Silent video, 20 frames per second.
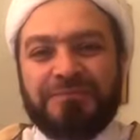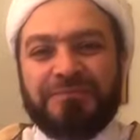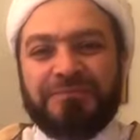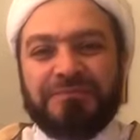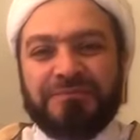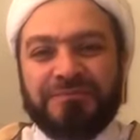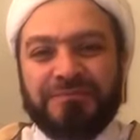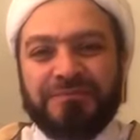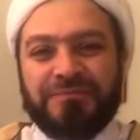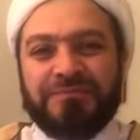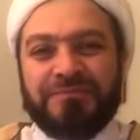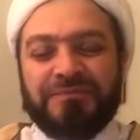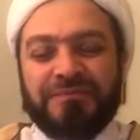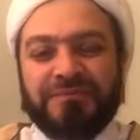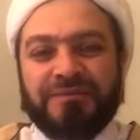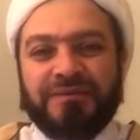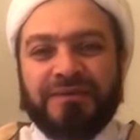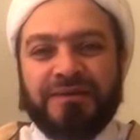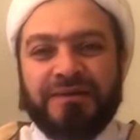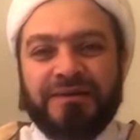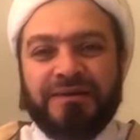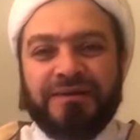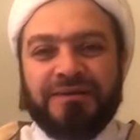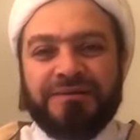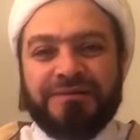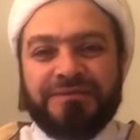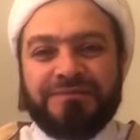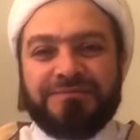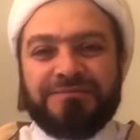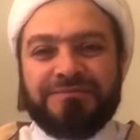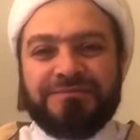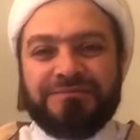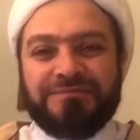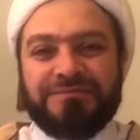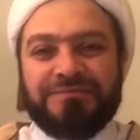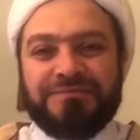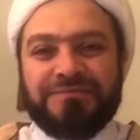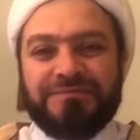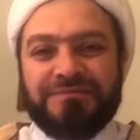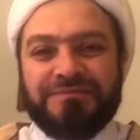
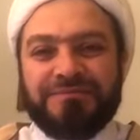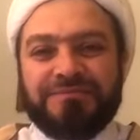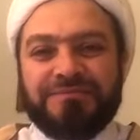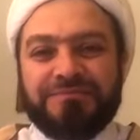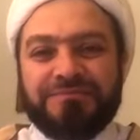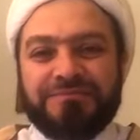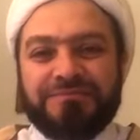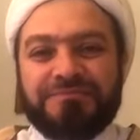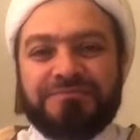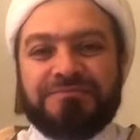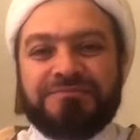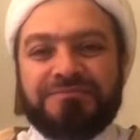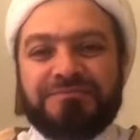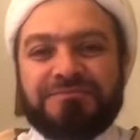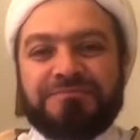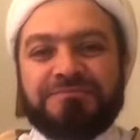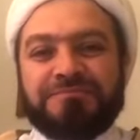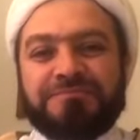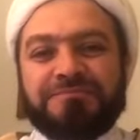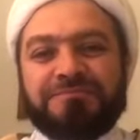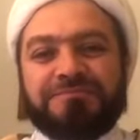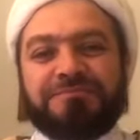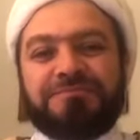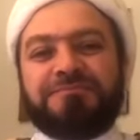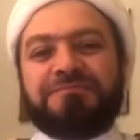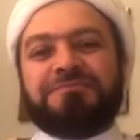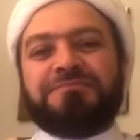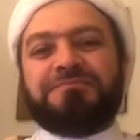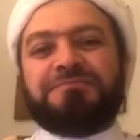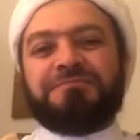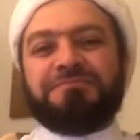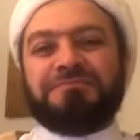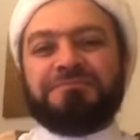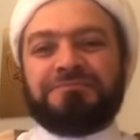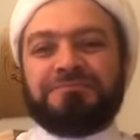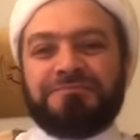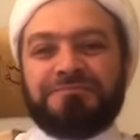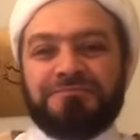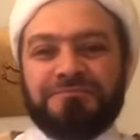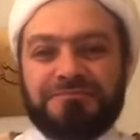
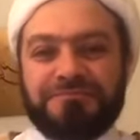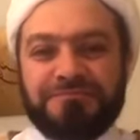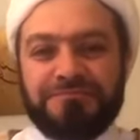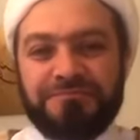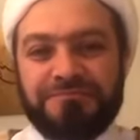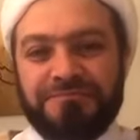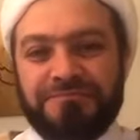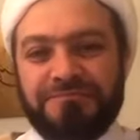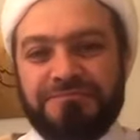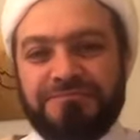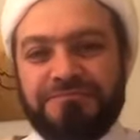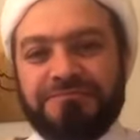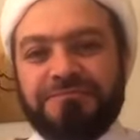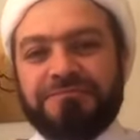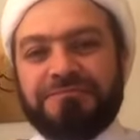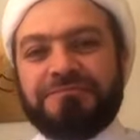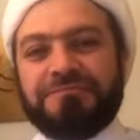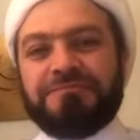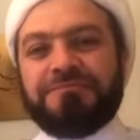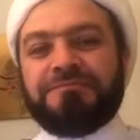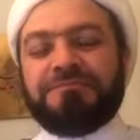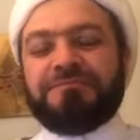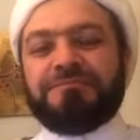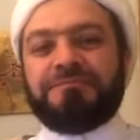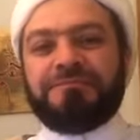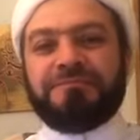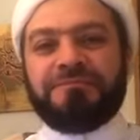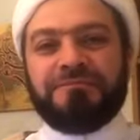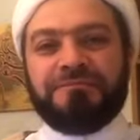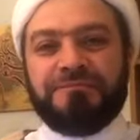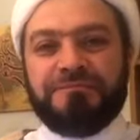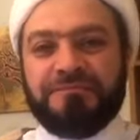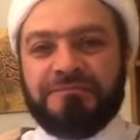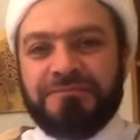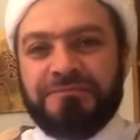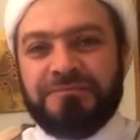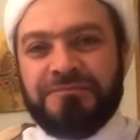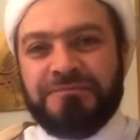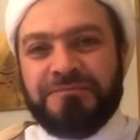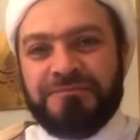
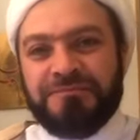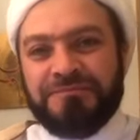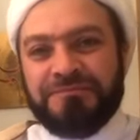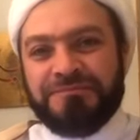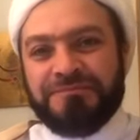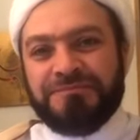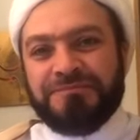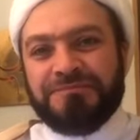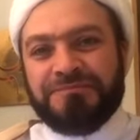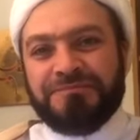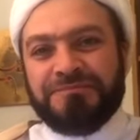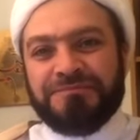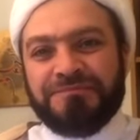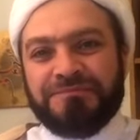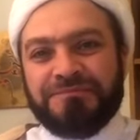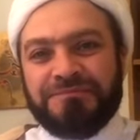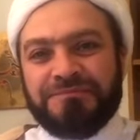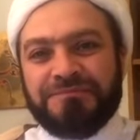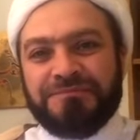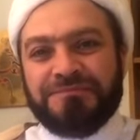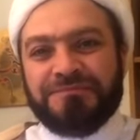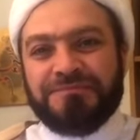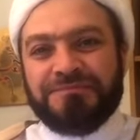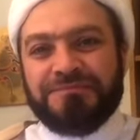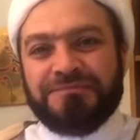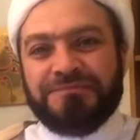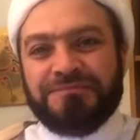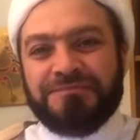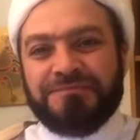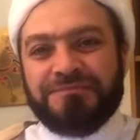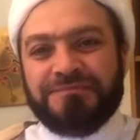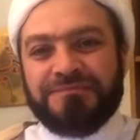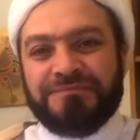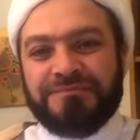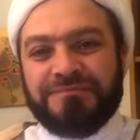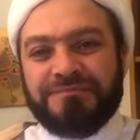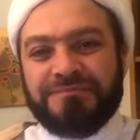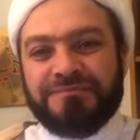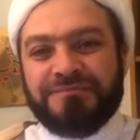(not speaking)